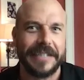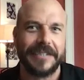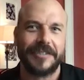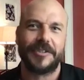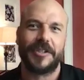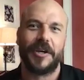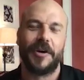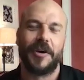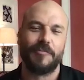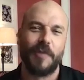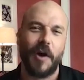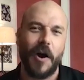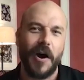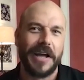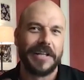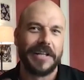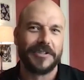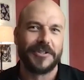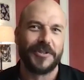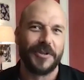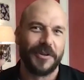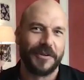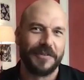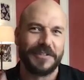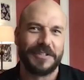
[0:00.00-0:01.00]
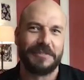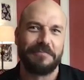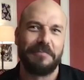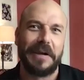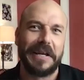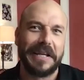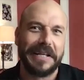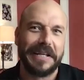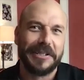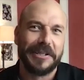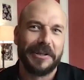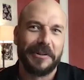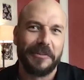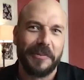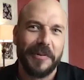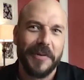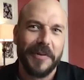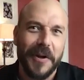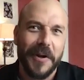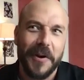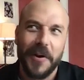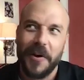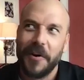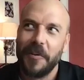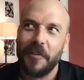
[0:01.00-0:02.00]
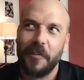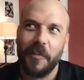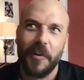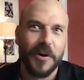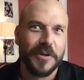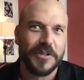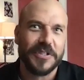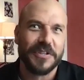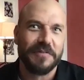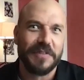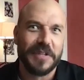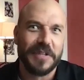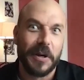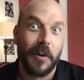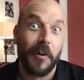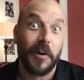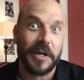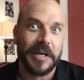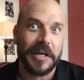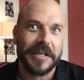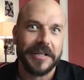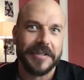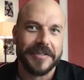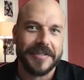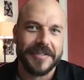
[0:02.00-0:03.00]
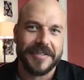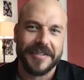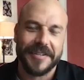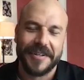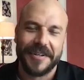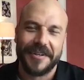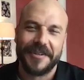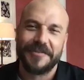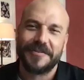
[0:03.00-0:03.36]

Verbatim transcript: So Ryan's sort of speaking the words of the audience, you know?